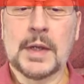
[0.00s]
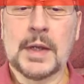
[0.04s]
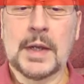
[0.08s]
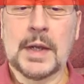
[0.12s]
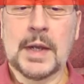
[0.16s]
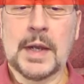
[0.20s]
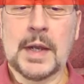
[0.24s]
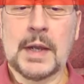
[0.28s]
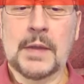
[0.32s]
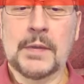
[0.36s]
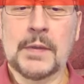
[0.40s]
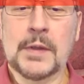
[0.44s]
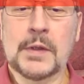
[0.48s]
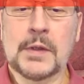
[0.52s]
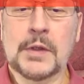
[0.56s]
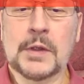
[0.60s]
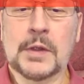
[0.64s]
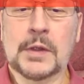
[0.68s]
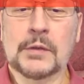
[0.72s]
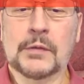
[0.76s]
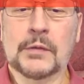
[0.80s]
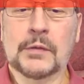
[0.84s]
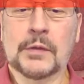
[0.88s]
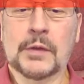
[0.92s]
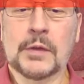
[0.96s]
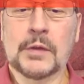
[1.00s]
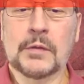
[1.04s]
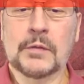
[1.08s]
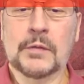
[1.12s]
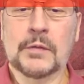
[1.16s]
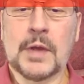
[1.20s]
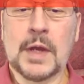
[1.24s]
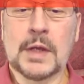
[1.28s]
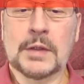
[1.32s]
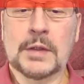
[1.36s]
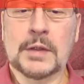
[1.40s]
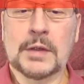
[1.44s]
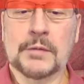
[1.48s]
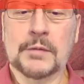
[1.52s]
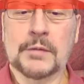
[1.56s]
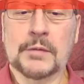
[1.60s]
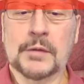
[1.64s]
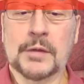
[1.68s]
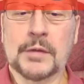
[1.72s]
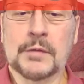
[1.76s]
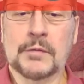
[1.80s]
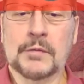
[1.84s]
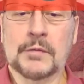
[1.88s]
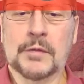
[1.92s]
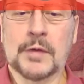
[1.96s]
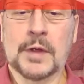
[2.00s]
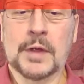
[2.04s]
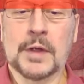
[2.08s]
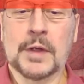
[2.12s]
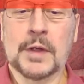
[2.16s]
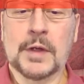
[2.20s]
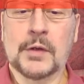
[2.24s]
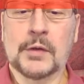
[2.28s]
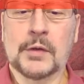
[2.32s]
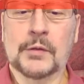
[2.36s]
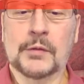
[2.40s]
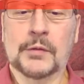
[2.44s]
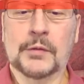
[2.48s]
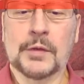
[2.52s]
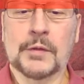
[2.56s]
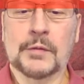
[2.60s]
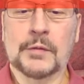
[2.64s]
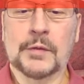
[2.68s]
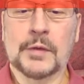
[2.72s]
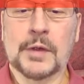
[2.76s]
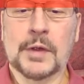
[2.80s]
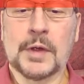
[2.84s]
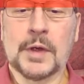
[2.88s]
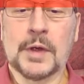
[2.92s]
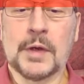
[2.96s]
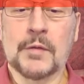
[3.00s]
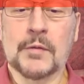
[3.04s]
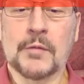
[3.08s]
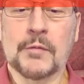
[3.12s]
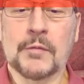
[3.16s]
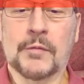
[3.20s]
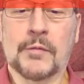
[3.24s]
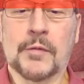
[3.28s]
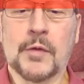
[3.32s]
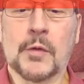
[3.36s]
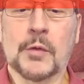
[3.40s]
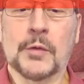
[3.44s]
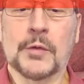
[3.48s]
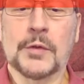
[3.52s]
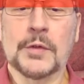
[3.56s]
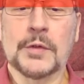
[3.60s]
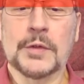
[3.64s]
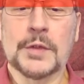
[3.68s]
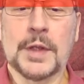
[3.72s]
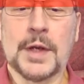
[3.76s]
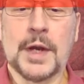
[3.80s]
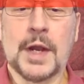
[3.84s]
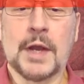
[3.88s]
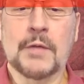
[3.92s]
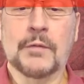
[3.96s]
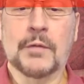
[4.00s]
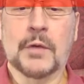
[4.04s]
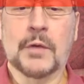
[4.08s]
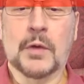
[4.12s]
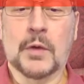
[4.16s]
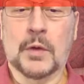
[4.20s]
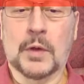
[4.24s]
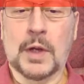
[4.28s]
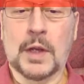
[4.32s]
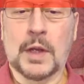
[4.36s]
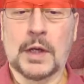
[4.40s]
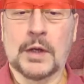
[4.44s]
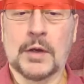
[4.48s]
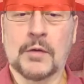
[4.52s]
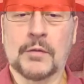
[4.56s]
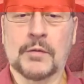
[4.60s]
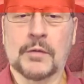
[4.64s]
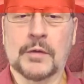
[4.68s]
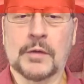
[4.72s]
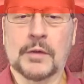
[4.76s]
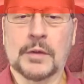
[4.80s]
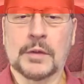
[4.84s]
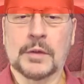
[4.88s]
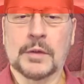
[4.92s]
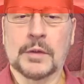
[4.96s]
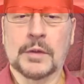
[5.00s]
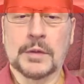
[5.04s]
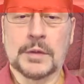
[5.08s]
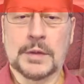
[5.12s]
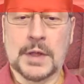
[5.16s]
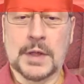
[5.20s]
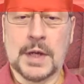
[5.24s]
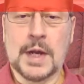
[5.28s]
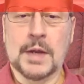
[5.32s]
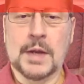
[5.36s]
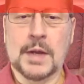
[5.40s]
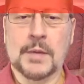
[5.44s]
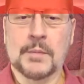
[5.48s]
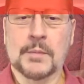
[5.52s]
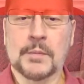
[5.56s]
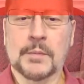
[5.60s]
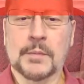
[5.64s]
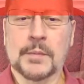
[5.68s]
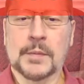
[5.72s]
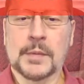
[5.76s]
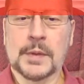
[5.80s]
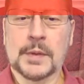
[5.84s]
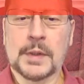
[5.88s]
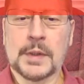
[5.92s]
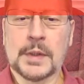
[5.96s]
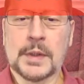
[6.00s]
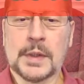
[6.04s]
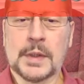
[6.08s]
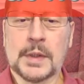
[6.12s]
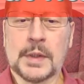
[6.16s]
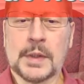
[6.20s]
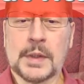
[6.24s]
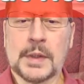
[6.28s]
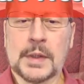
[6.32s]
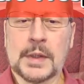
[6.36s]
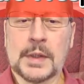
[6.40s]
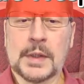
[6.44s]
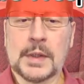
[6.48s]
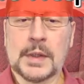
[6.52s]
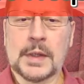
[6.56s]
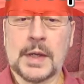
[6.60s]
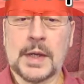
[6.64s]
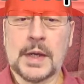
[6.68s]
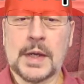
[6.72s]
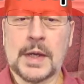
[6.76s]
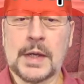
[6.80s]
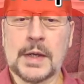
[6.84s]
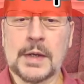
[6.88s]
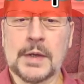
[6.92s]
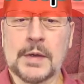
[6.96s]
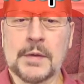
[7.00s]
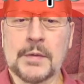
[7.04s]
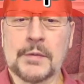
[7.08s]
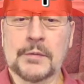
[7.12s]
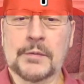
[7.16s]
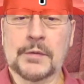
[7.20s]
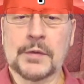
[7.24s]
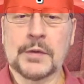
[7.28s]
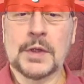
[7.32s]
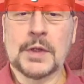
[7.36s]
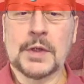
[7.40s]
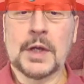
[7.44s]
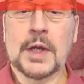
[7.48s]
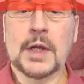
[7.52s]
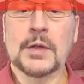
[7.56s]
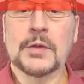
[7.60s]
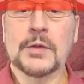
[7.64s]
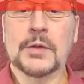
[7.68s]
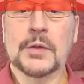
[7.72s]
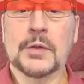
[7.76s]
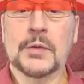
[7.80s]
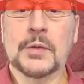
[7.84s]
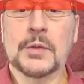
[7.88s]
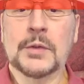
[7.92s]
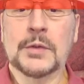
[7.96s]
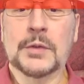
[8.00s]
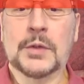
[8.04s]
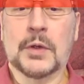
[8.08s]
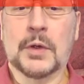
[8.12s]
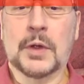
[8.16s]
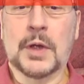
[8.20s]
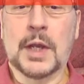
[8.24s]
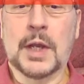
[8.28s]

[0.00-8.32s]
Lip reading: And then you can see you've got different videos, different folders that I've created over time. The first thing I'll do is create